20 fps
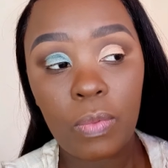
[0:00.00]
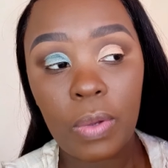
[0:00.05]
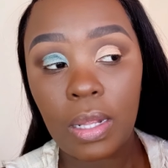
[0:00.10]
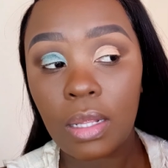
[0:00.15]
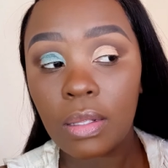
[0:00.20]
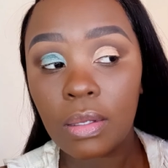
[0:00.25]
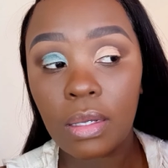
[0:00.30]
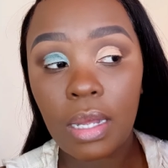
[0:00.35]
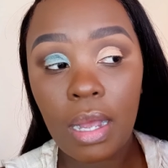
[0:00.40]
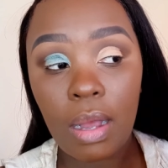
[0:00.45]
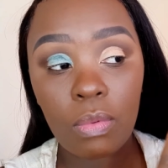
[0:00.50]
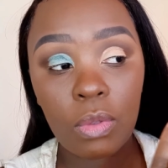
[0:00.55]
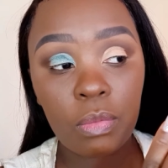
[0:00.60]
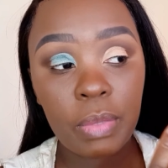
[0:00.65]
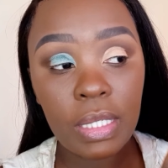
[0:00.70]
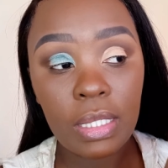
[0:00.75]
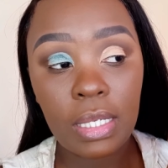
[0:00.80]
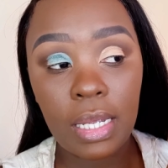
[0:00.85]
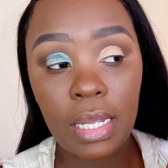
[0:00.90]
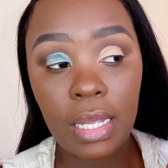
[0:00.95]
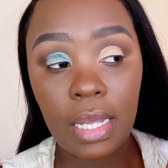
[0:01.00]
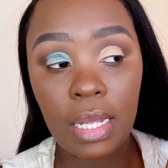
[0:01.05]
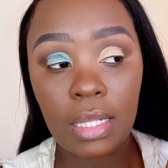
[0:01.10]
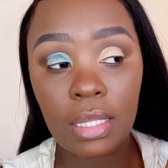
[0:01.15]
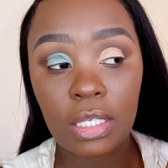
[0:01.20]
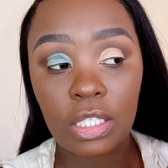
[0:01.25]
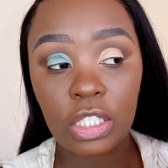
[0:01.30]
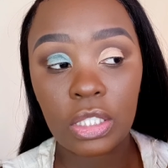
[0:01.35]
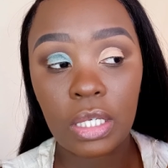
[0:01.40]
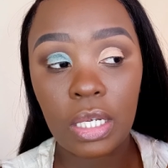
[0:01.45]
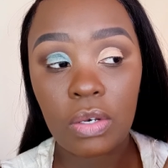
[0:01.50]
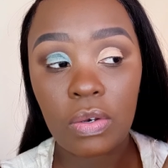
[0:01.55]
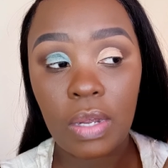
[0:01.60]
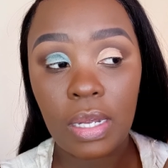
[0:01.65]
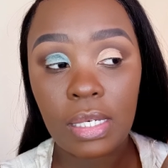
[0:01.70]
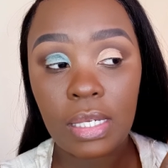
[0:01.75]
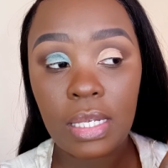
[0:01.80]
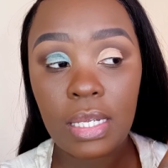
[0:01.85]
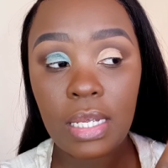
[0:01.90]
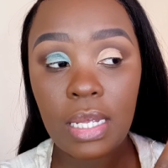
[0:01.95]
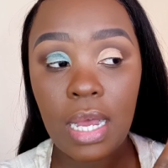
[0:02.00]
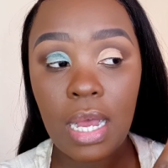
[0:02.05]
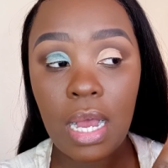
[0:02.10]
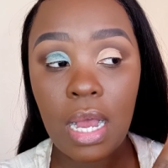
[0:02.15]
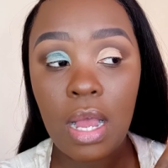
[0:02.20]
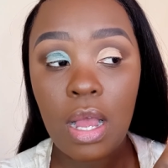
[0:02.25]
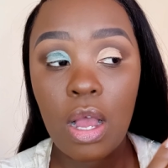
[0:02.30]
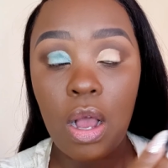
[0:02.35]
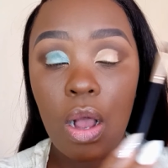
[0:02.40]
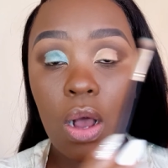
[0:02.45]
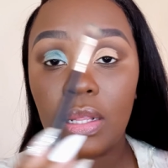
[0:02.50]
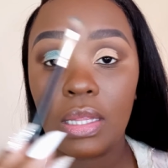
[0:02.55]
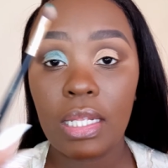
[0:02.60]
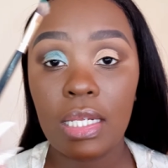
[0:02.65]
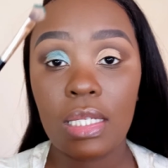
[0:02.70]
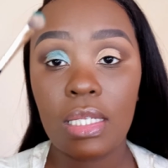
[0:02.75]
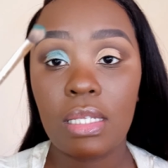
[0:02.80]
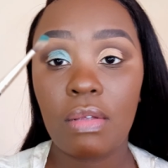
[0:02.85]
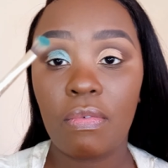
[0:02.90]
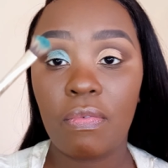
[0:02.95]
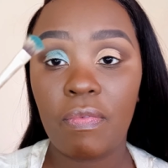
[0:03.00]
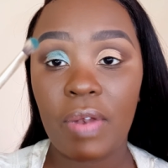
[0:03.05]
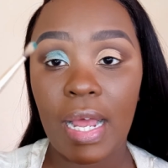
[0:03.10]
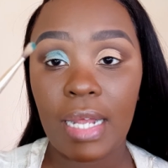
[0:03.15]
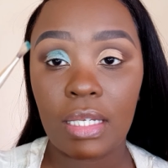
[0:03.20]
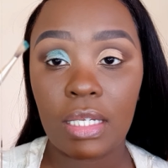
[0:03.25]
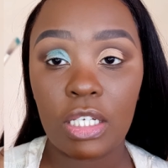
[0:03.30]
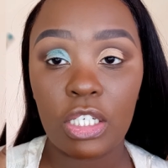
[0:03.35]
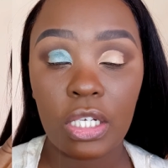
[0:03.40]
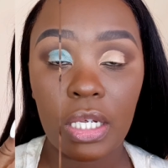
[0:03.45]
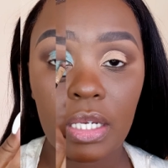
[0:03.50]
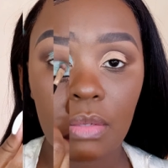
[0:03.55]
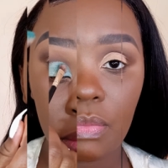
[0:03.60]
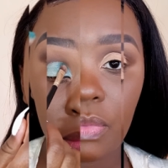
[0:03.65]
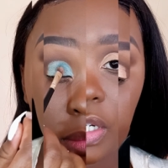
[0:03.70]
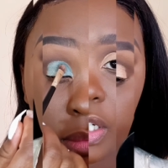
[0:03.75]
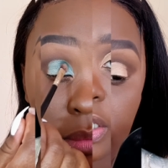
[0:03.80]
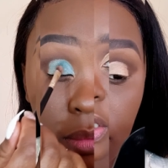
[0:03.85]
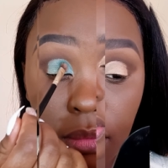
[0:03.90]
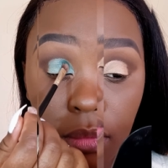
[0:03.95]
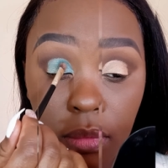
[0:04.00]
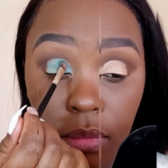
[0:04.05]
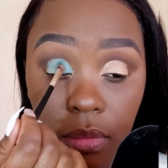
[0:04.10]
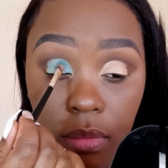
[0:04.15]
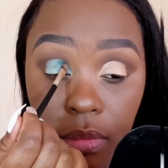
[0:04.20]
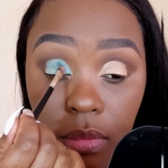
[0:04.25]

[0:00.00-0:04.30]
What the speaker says: Well, I will be taking the shade right here on this flat shade brush.